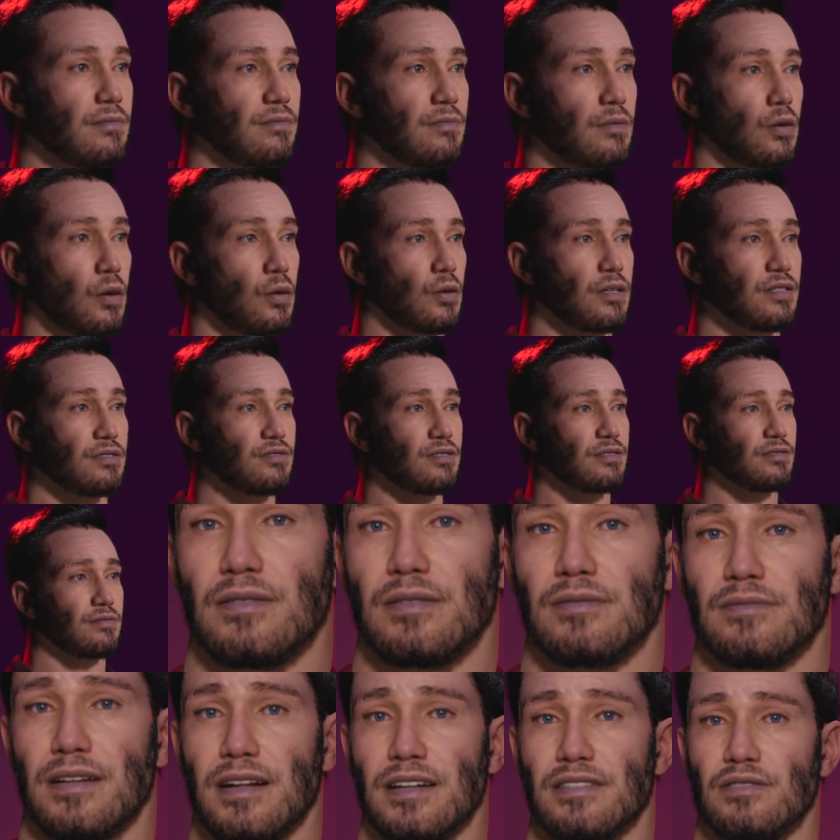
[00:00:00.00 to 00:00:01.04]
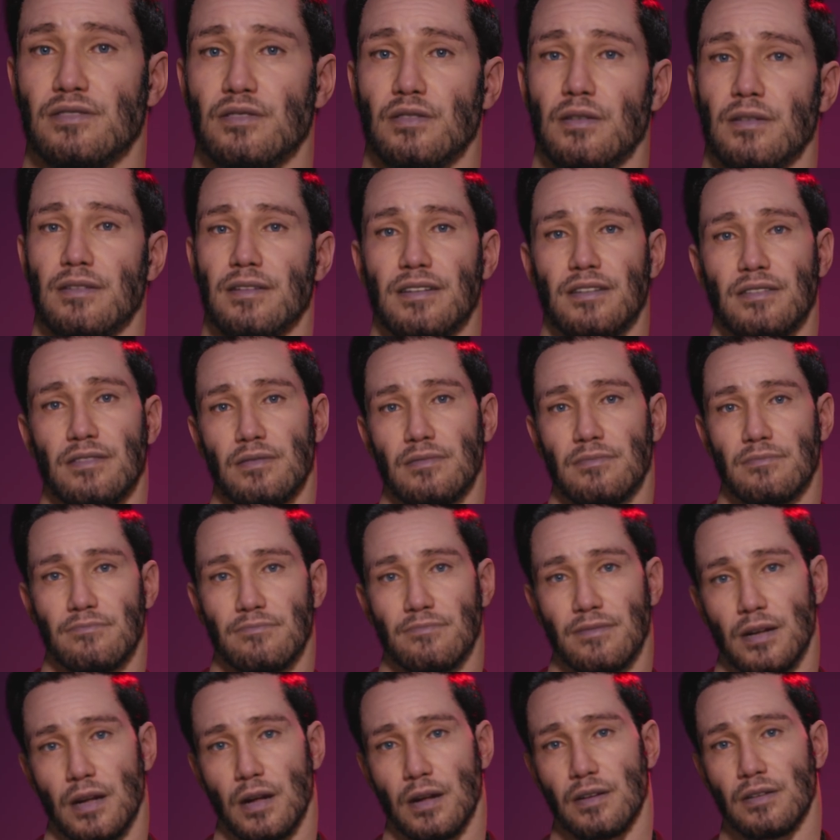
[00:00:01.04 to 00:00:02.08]
Or is it the digital you,
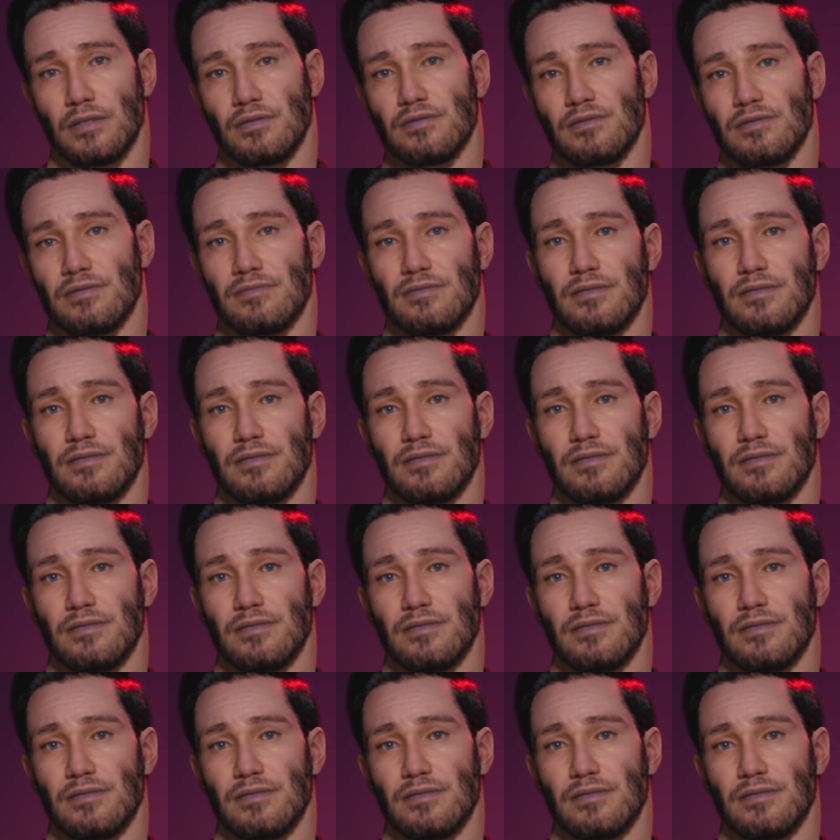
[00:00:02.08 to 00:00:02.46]
polished,